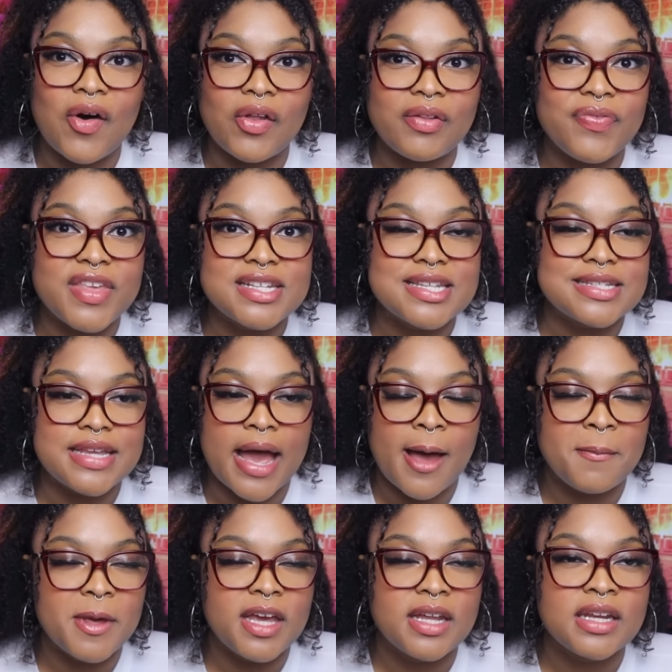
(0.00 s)
all of this has
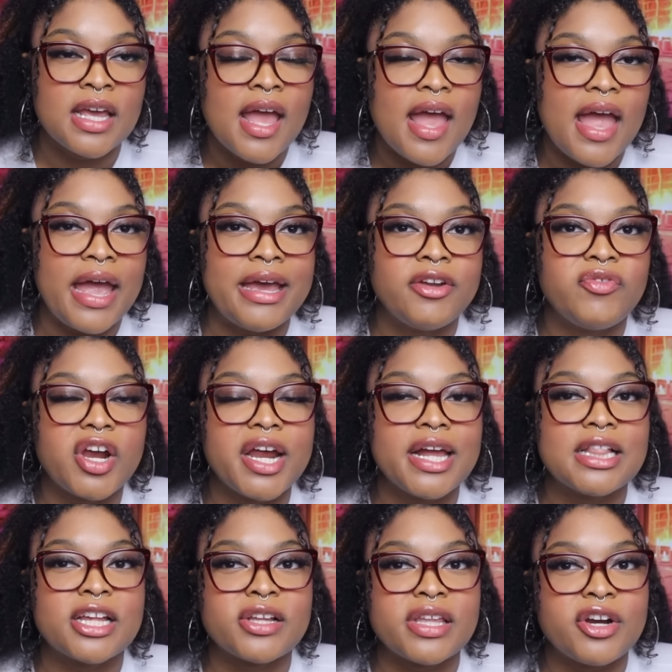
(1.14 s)
happened. And very
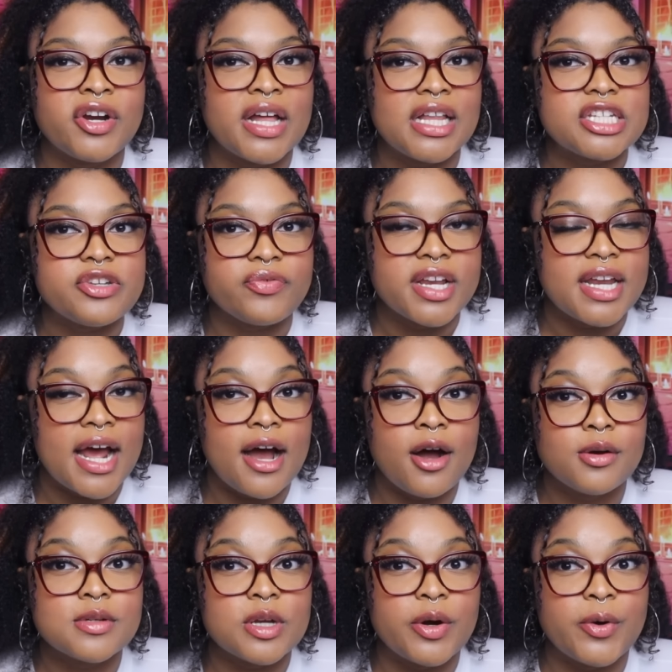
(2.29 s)
clearly Darnell is freaked
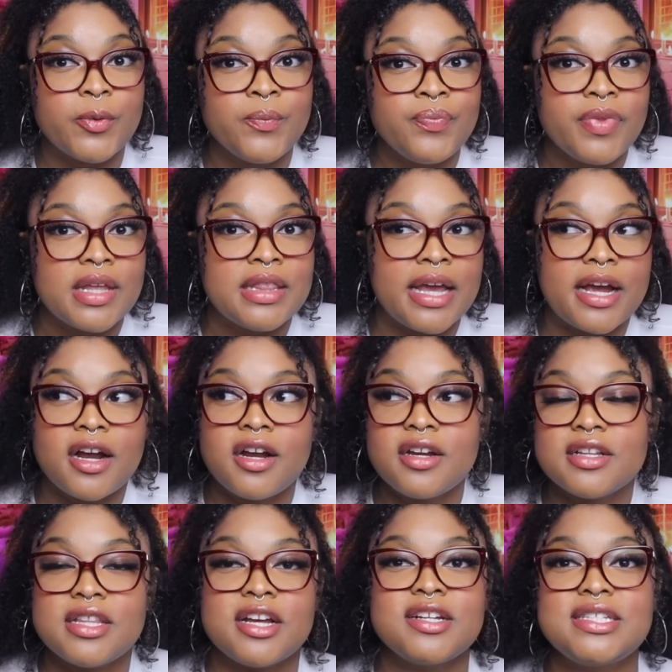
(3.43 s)
out. So they're
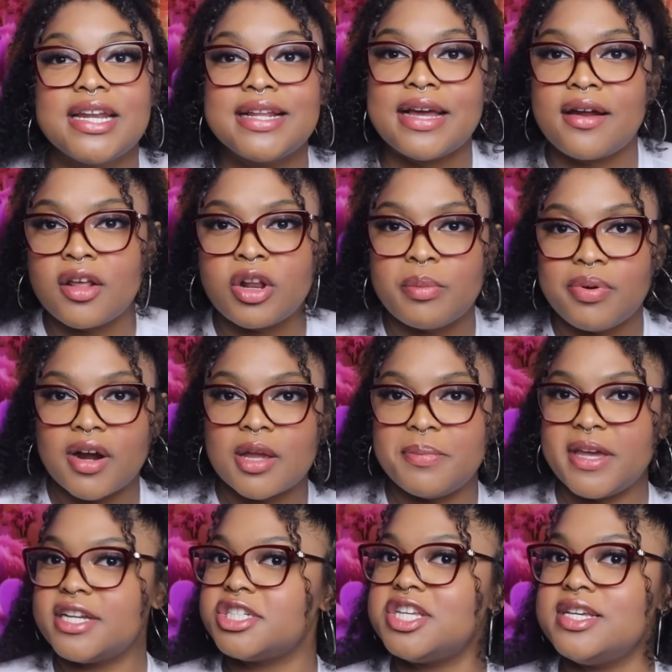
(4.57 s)
sitting down on a park
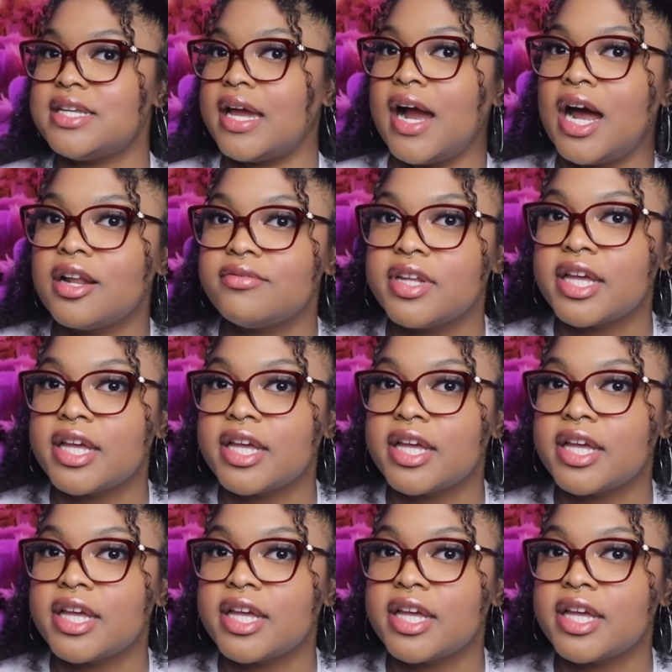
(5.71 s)
bench. He's like kind of